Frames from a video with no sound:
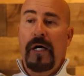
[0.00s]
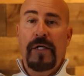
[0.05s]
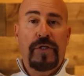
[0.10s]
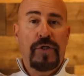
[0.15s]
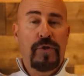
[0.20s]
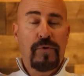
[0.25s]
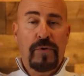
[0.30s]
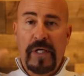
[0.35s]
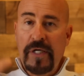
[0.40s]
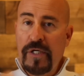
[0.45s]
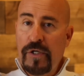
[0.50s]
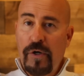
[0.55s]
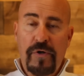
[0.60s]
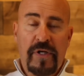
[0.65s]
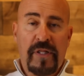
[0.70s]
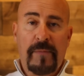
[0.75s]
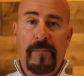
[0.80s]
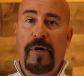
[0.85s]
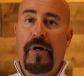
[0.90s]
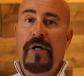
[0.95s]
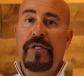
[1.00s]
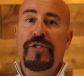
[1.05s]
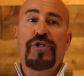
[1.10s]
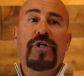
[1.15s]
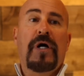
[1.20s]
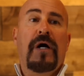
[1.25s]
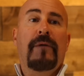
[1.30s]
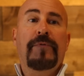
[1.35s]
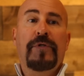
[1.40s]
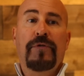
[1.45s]
You can go to the pawn
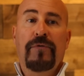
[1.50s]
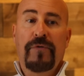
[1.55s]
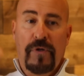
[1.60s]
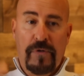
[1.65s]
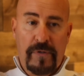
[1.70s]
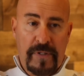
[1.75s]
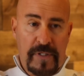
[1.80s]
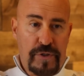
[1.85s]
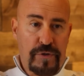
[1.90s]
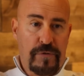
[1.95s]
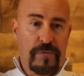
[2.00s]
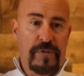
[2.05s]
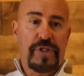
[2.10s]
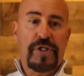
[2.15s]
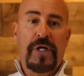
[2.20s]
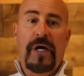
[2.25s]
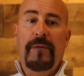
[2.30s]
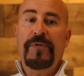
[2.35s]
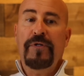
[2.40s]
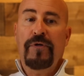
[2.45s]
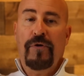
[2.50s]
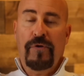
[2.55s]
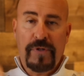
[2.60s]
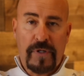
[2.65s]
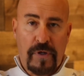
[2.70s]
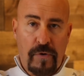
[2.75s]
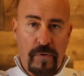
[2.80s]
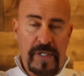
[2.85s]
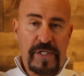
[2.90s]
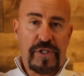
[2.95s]
shop. You can go to the jewelry shop. You can go to the
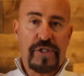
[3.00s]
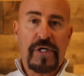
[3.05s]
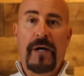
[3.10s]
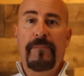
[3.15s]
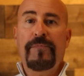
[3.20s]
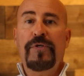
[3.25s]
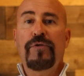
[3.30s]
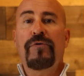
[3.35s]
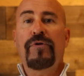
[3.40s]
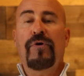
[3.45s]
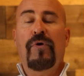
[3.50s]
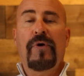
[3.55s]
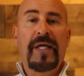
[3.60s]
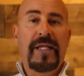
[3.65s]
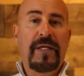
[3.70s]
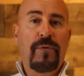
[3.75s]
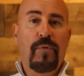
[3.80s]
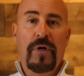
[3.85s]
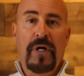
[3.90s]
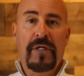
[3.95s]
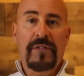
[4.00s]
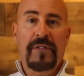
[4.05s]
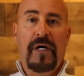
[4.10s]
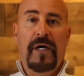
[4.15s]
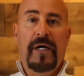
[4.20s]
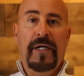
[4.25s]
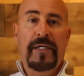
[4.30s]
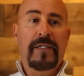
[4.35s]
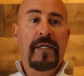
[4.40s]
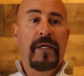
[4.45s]
coin shop. You can go anywhere
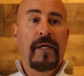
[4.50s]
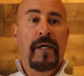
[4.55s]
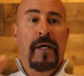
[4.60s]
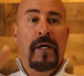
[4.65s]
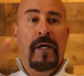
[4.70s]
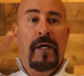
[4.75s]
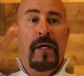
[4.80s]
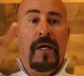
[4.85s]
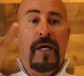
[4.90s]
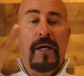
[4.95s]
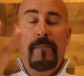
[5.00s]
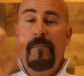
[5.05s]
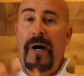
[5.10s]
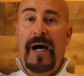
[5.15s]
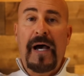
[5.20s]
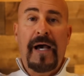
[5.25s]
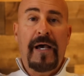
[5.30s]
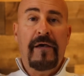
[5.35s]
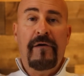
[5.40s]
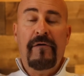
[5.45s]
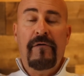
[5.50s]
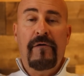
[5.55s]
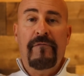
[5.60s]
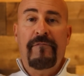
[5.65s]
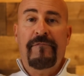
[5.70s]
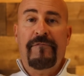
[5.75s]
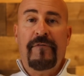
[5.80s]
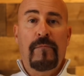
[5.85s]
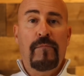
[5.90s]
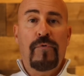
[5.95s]
online and buy
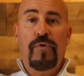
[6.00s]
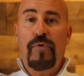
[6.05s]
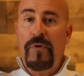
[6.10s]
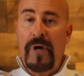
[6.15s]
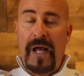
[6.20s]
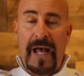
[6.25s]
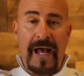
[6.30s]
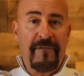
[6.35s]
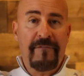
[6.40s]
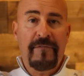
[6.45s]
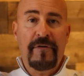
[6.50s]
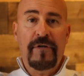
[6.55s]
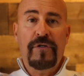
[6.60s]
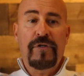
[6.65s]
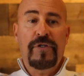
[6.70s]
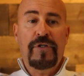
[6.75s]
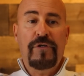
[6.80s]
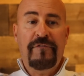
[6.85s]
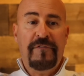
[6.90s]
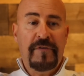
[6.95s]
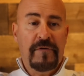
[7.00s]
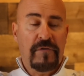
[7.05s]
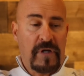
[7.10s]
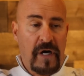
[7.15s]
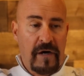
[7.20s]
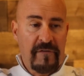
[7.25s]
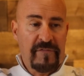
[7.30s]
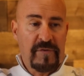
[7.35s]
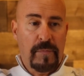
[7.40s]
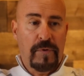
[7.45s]
from whoever you feel
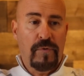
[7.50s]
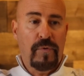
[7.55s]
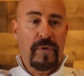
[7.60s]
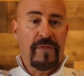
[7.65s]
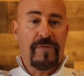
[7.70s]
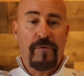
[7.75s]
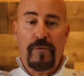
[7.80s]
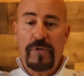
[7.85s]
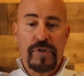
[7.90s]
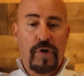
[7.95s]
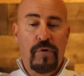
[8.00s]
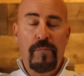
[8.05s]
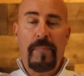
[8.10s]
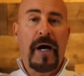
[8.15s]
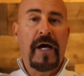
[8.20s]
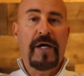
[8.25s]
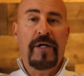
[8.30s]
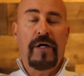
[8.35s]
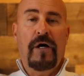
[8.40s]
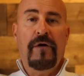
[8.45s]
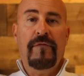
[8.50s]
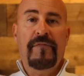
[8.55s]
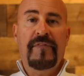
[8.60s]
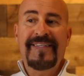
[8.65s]
comfortable with, or don't buy it all.